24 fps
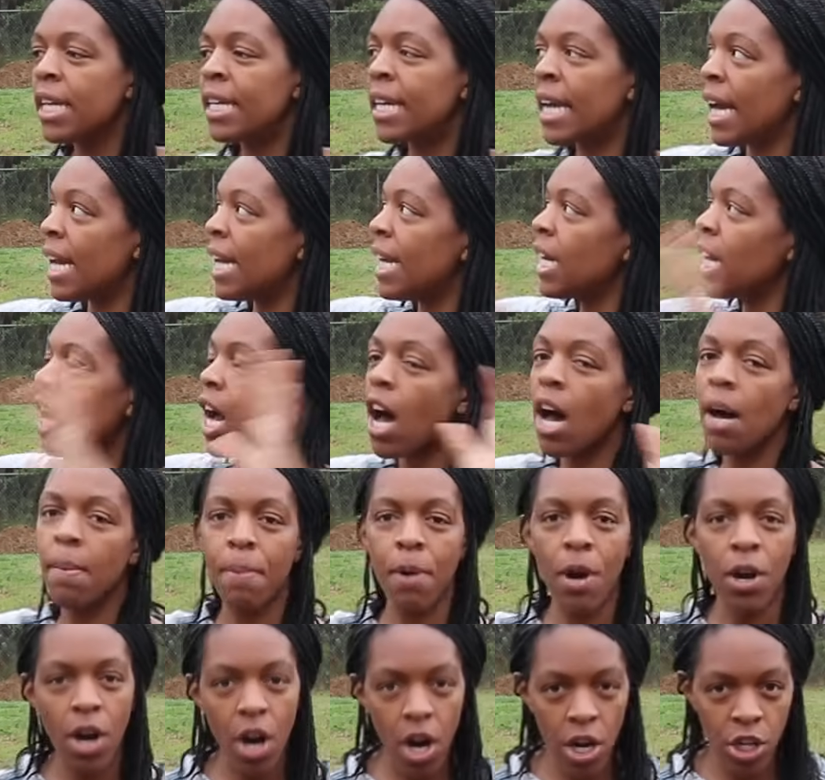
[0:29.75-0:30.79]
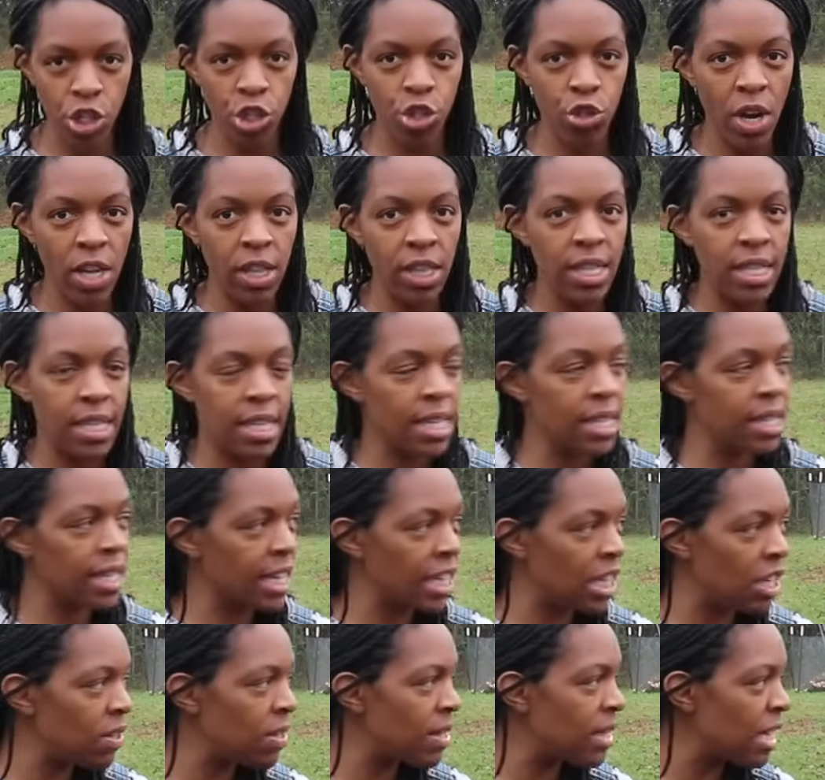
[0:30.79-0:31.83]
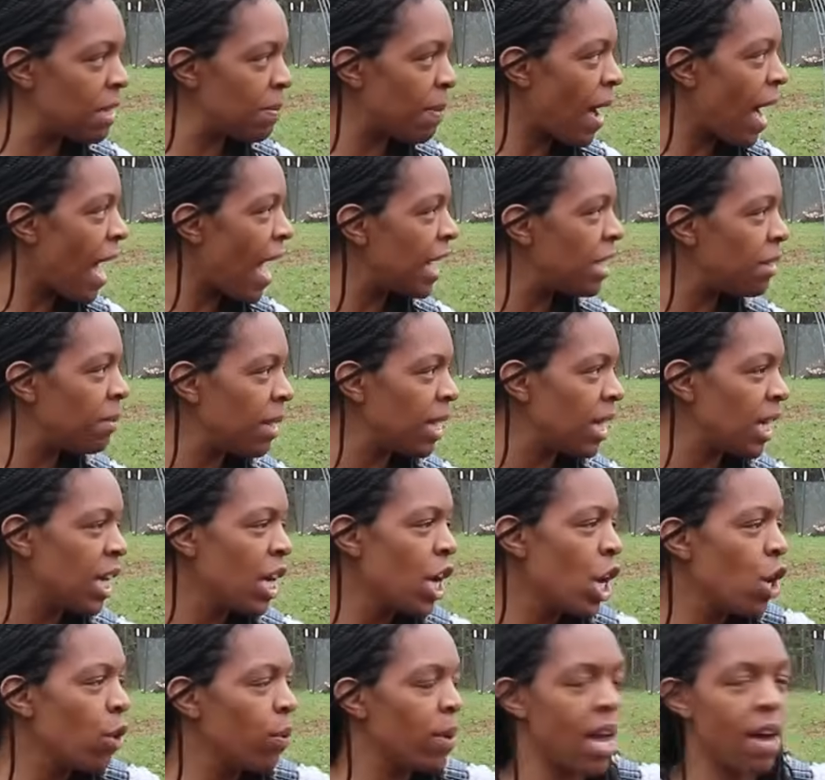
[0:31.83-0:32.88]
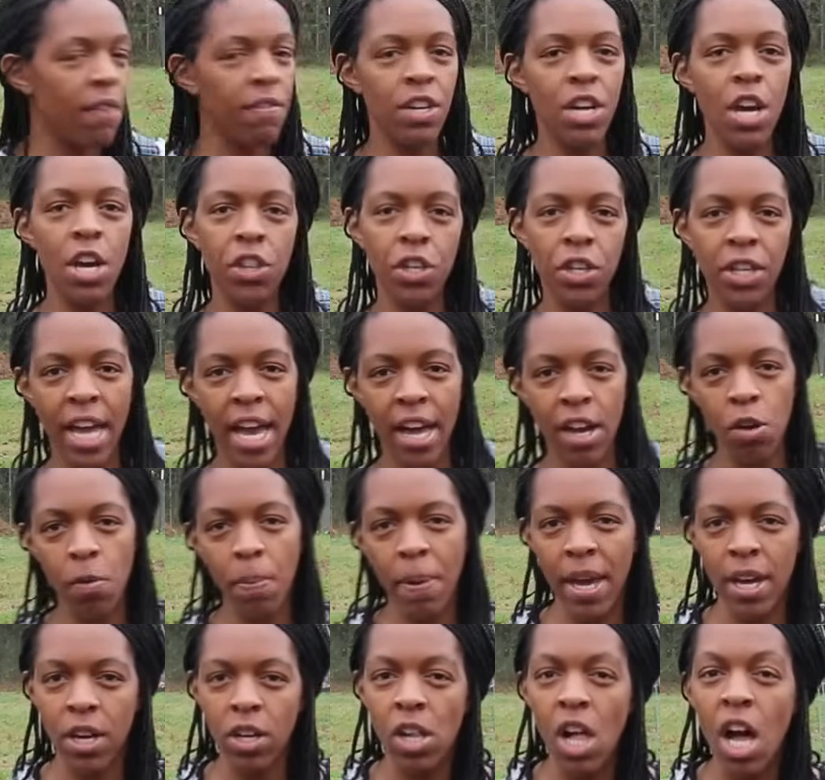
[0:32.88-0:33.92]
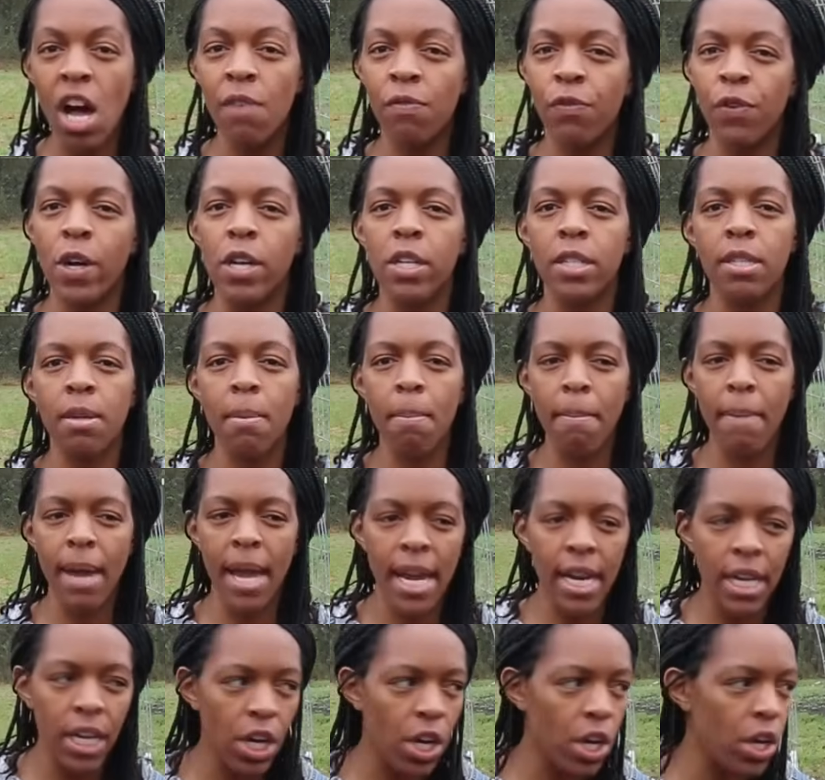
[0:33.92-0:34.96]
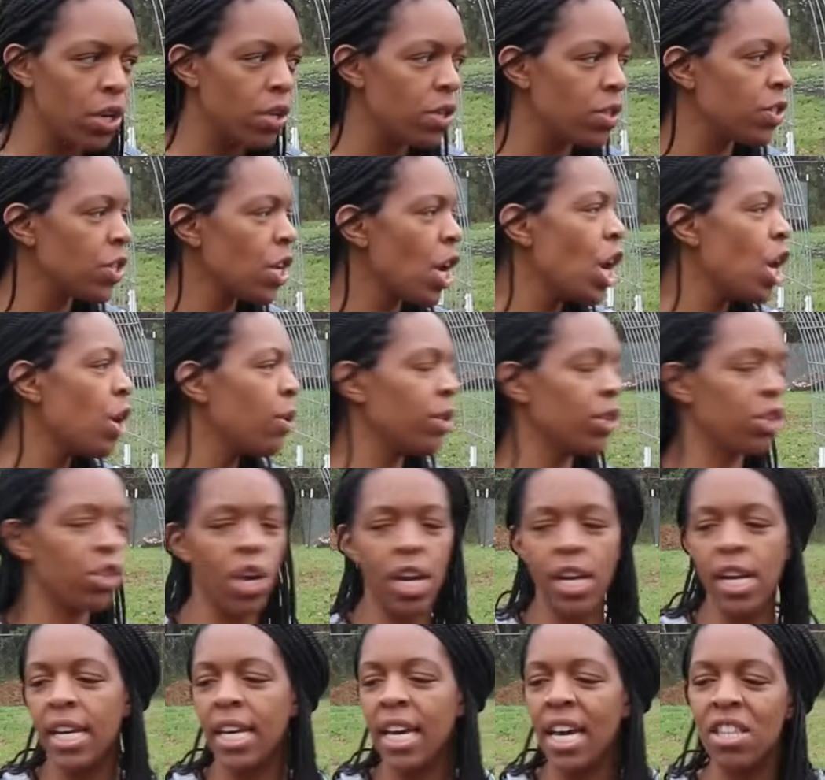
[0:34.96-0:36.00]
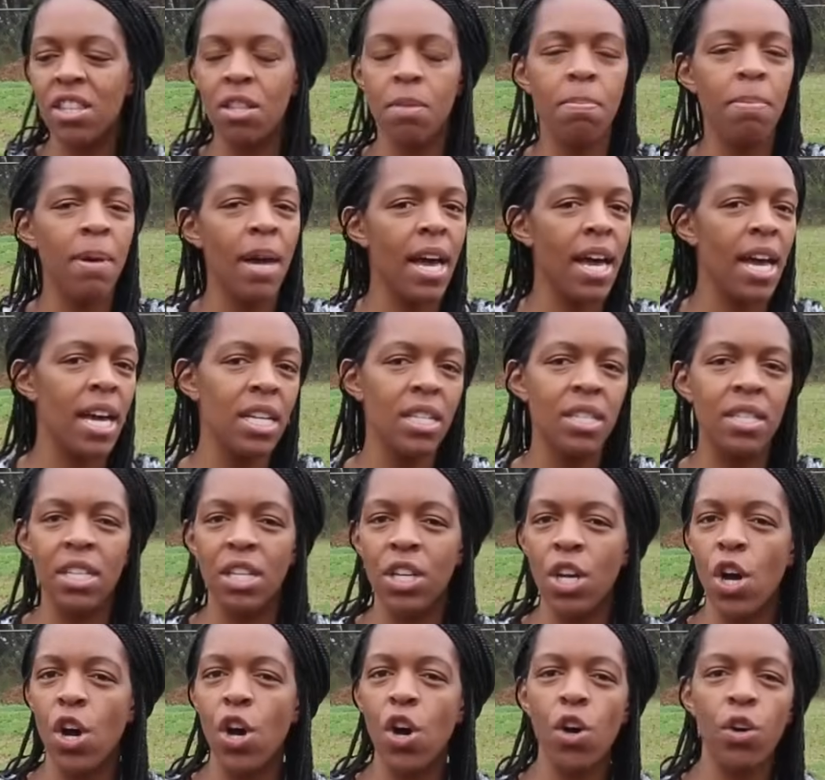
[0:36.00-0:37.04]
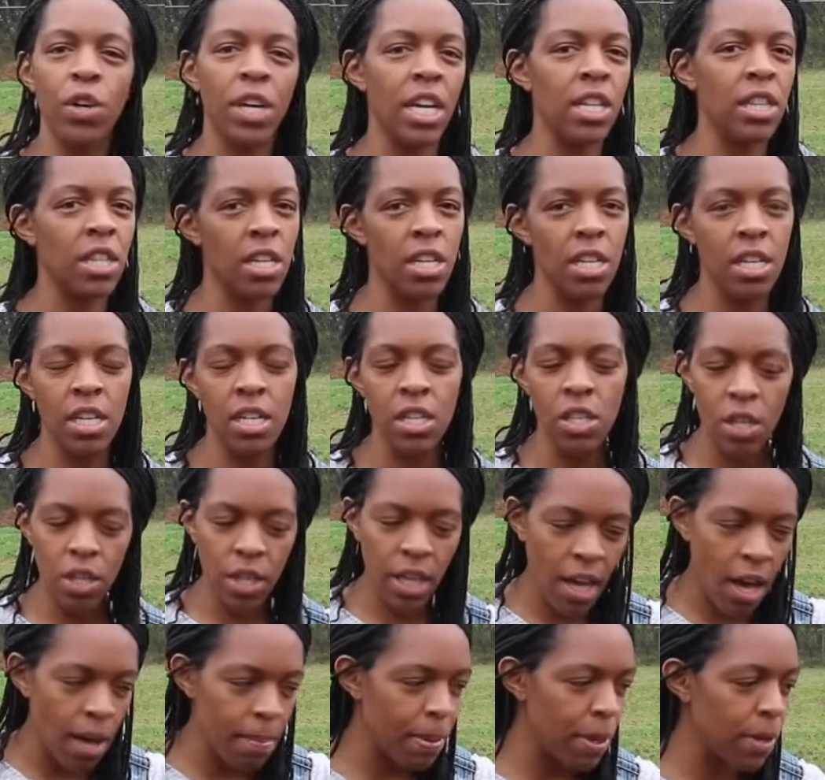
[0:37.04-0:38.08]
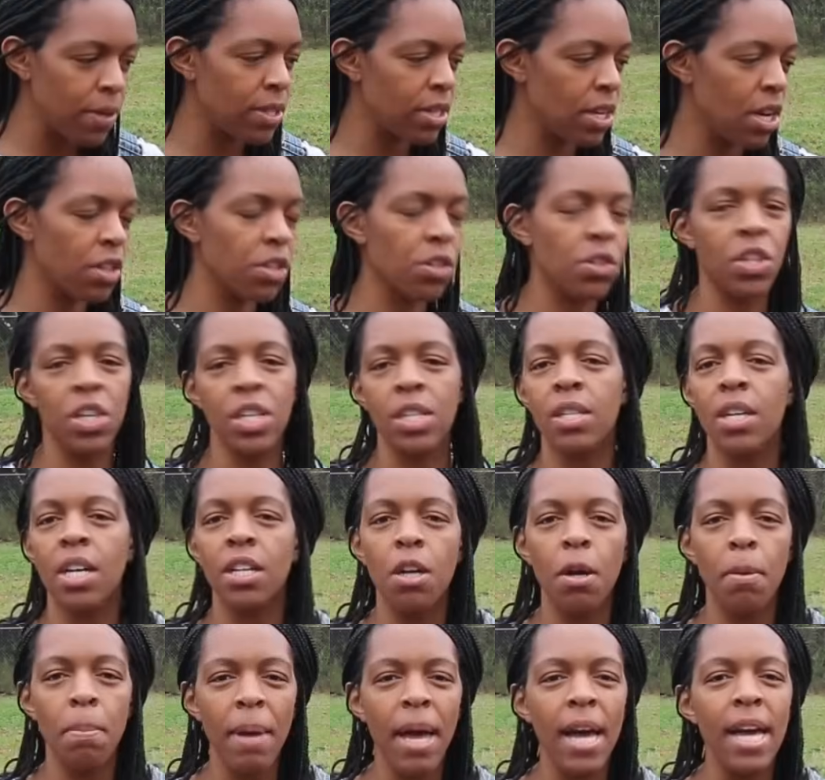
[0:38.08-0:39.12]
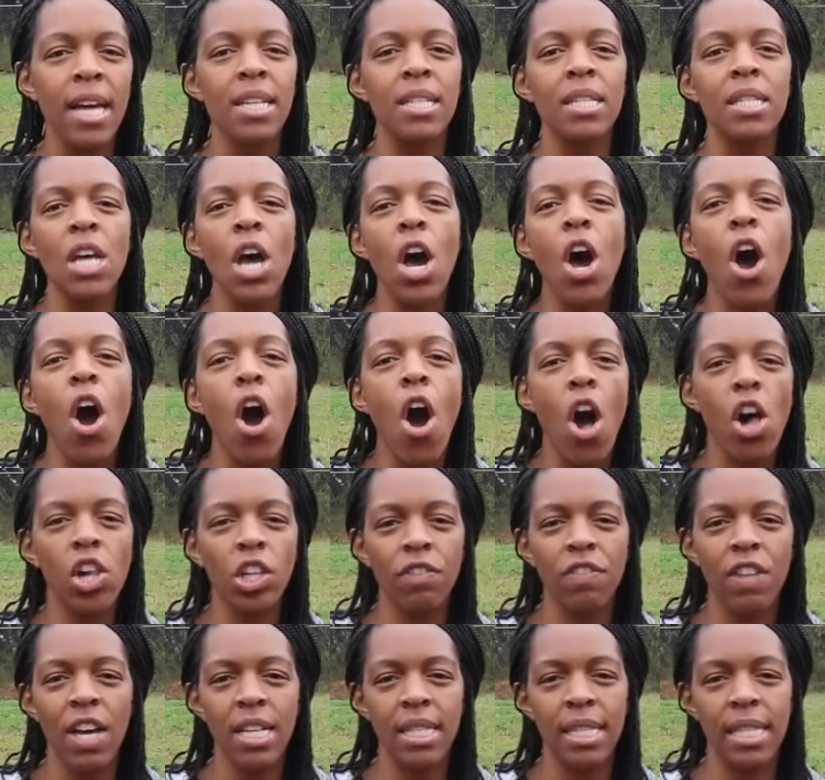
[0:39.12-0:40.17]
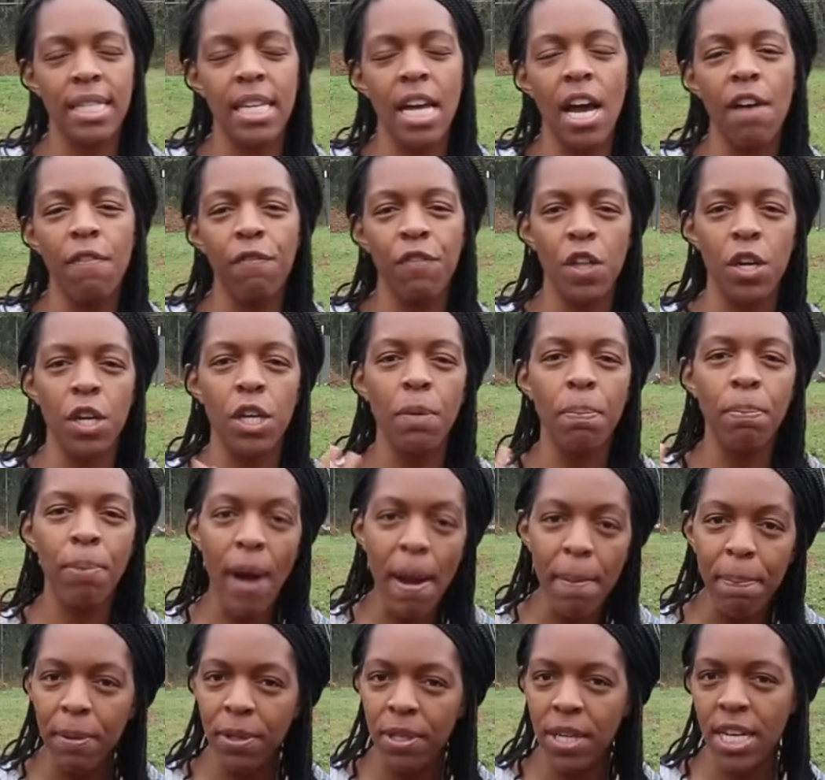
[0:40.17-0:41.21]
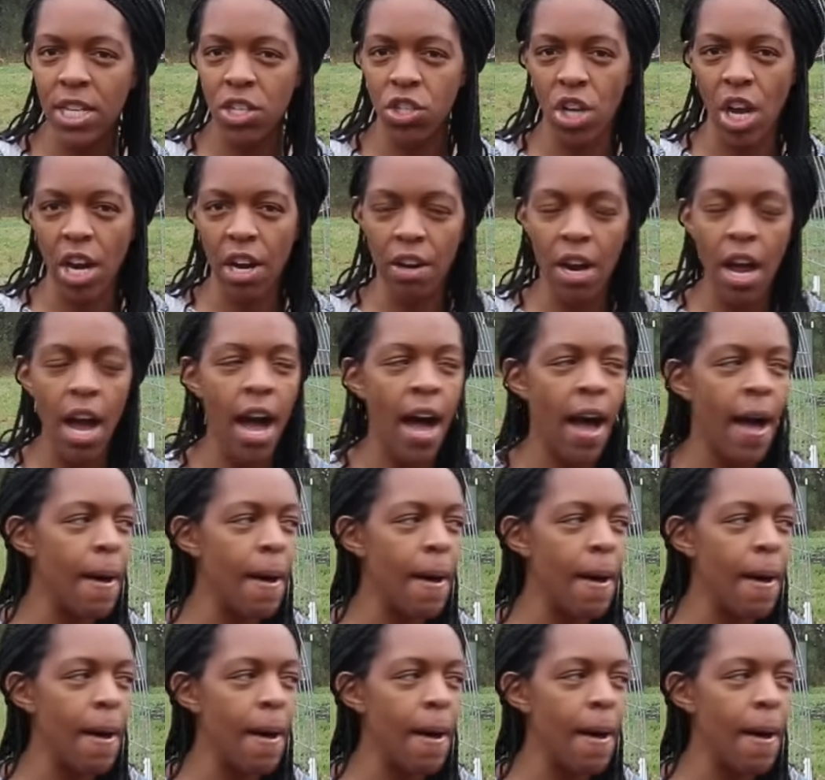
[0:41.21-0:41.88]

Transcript: getting up our arch trellises like you see behind me. We have another cattle panel up for our tomatoes. We're trying to get the beds, get the compost and other things on our beds, all of that stuff, the preparation.